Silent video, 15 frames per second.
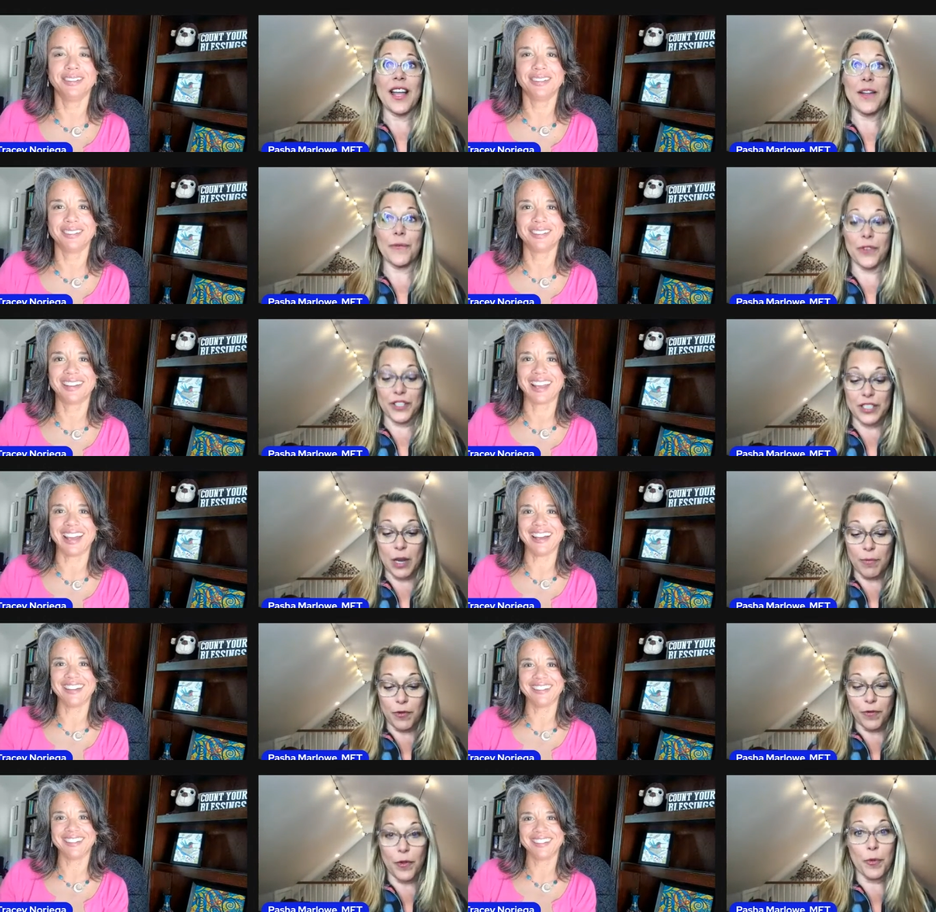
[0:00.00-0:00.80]
Speaker 1: And for
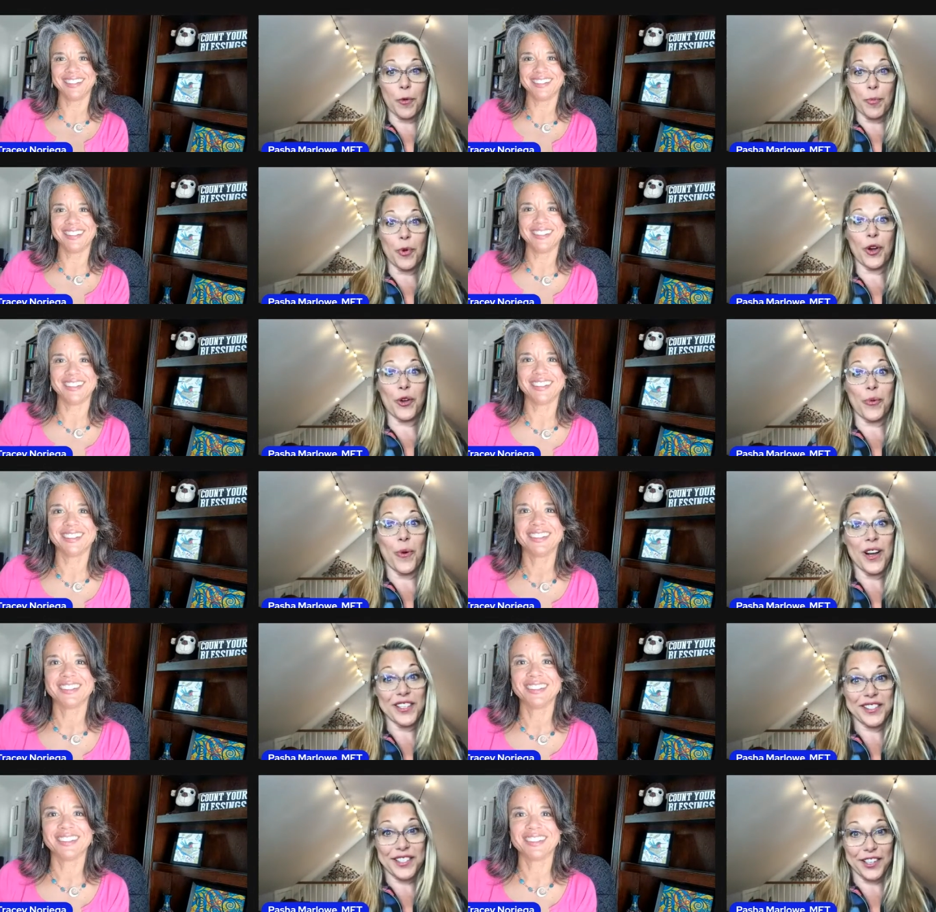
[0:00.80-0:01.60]
some of them, the book
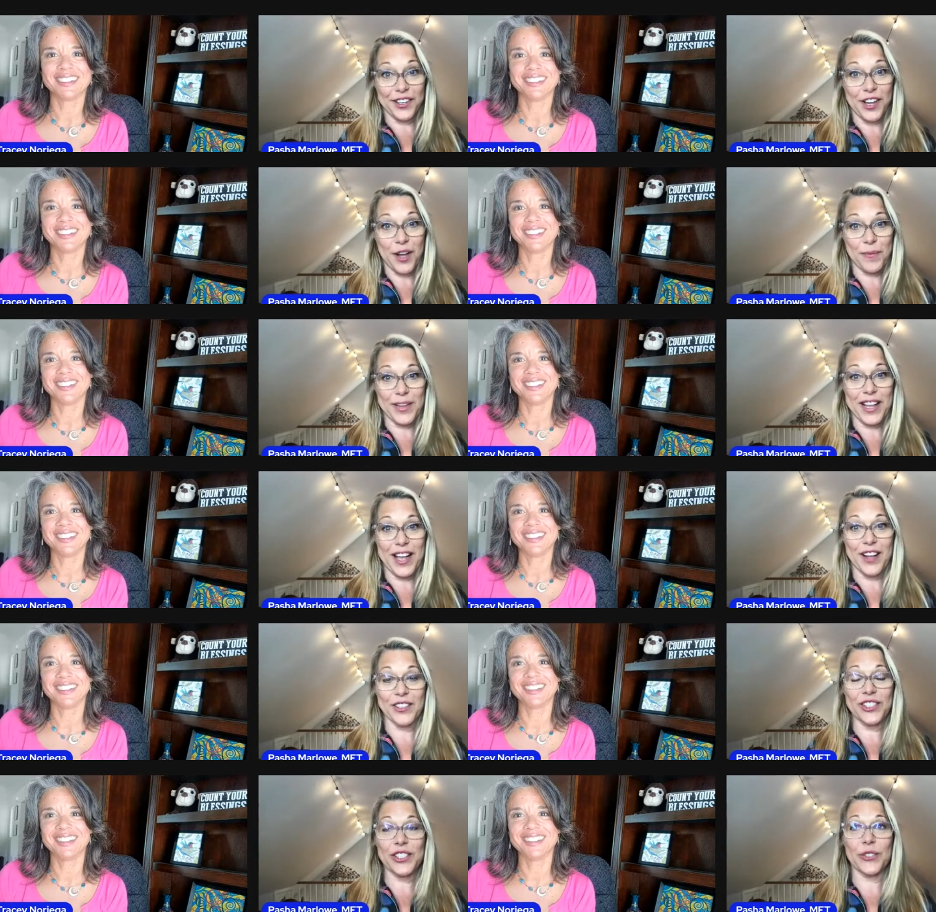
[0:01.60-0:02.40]
was their coming
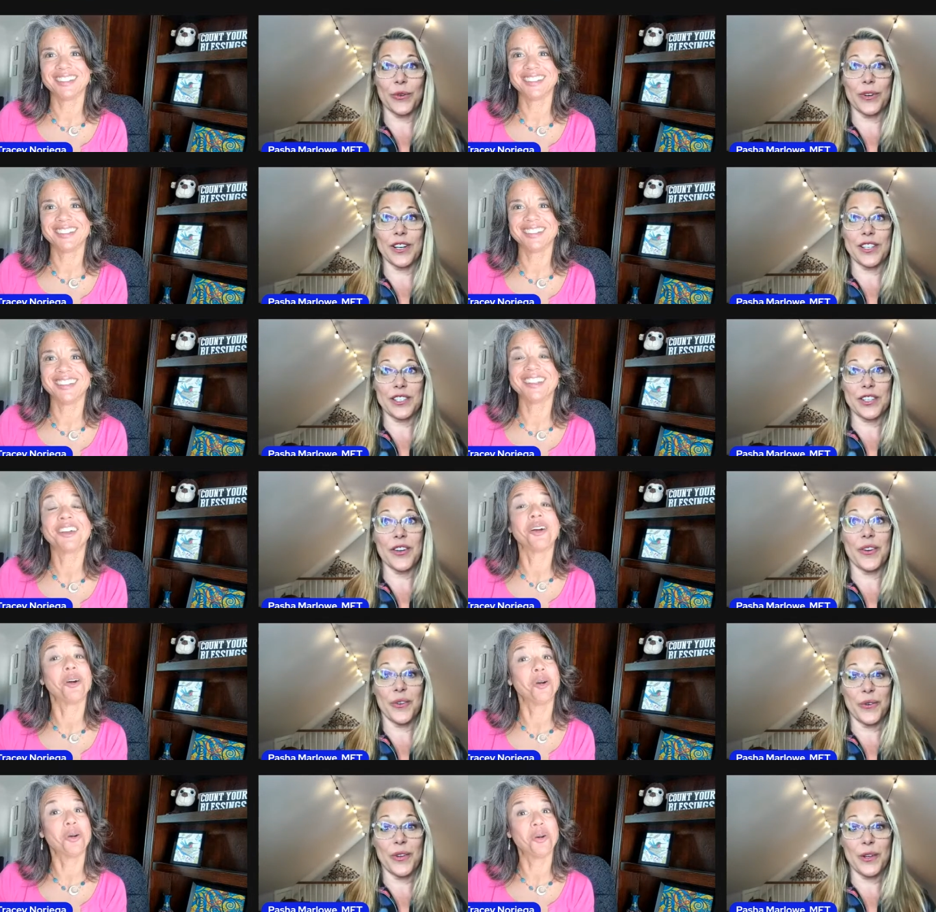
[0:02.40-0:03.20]
out story.
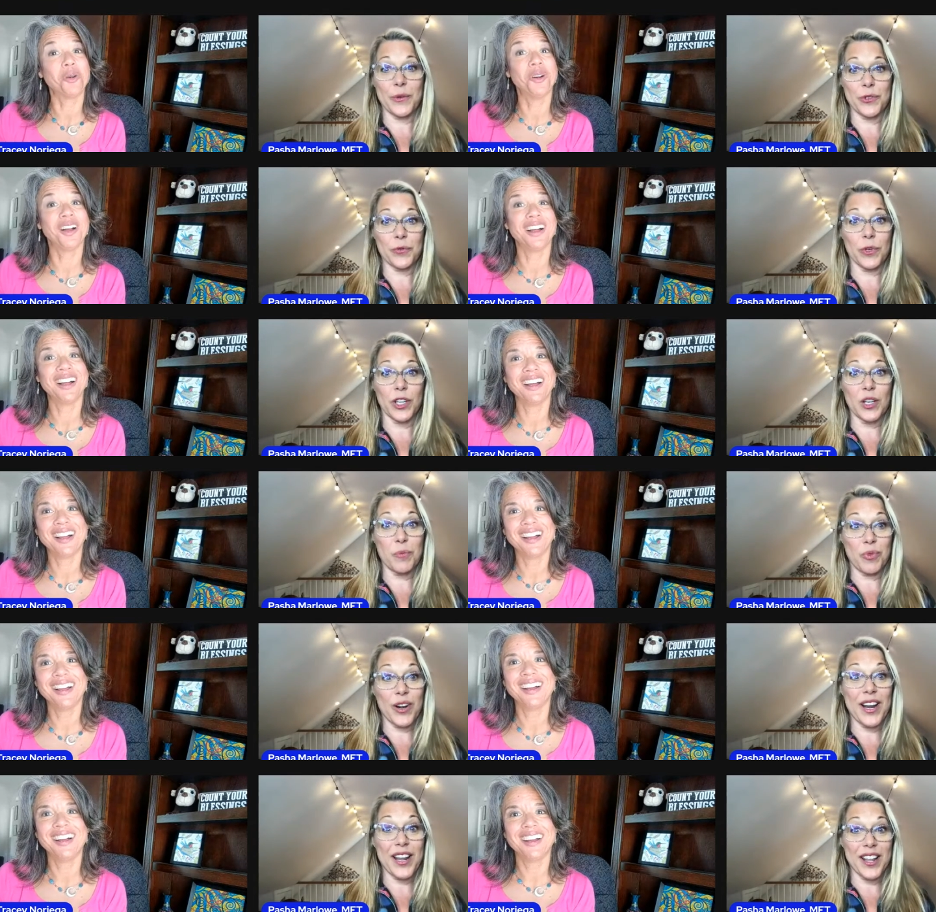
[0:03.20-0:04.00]
So it was really
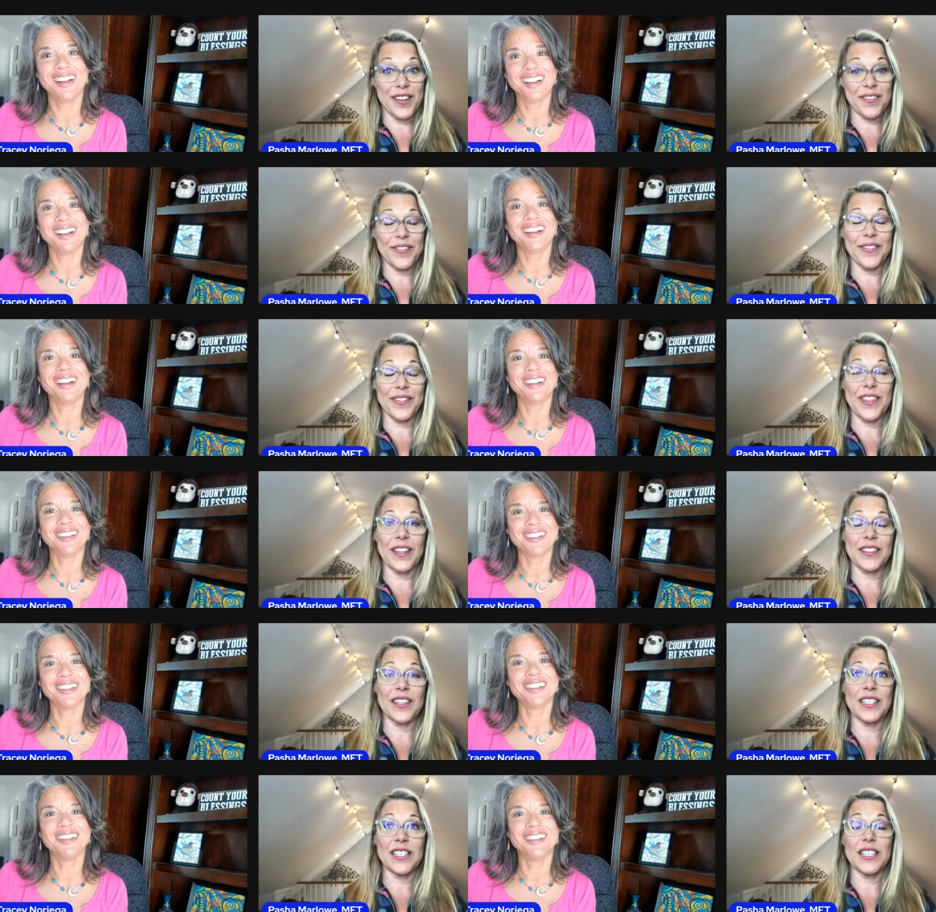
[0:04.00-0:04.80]
brave
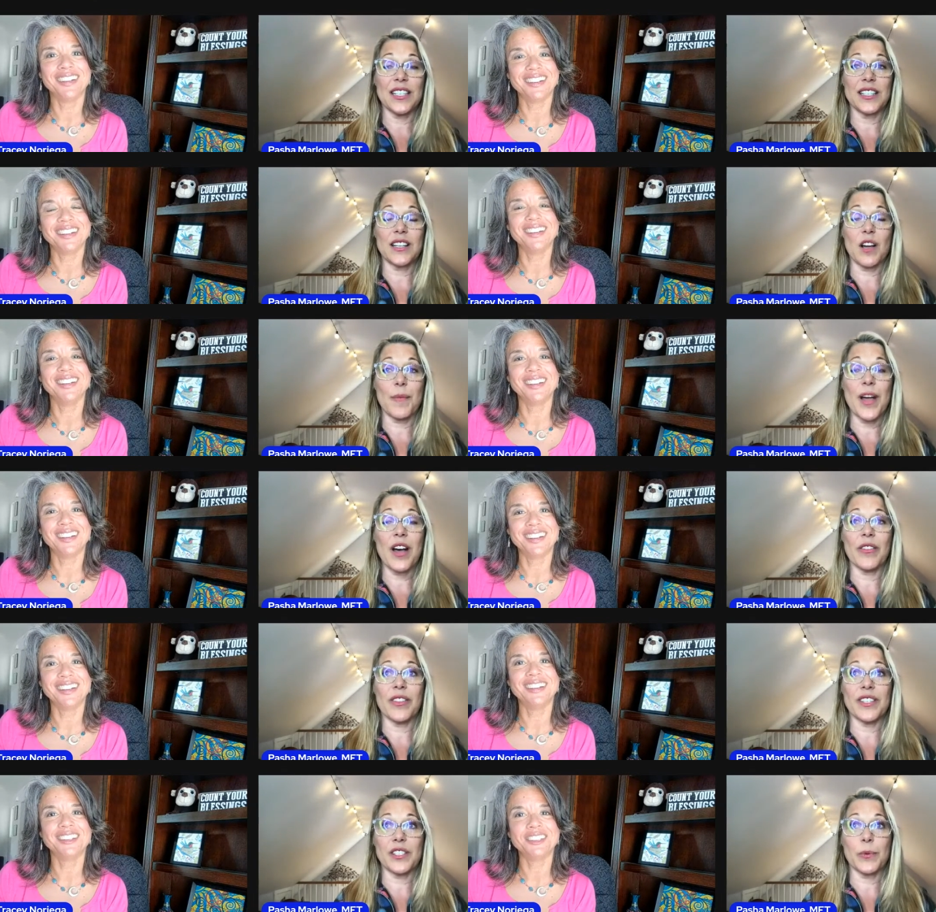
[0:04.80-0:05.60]
that they did come
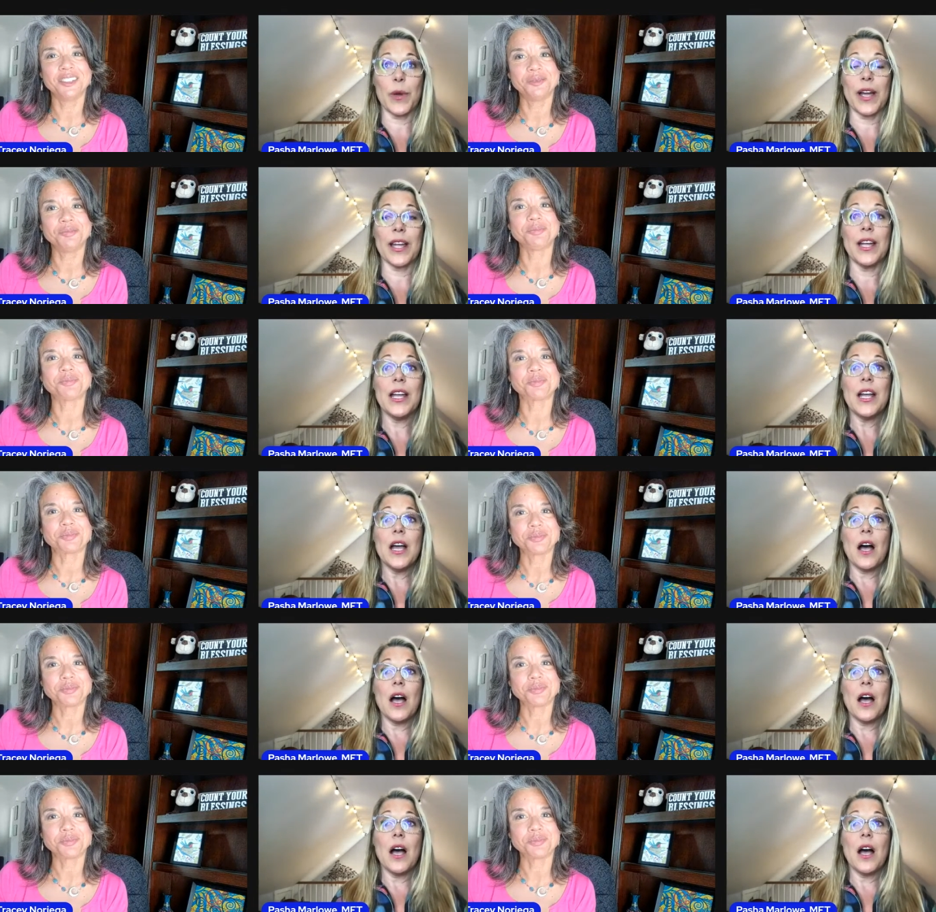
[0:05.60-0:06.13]
out this way.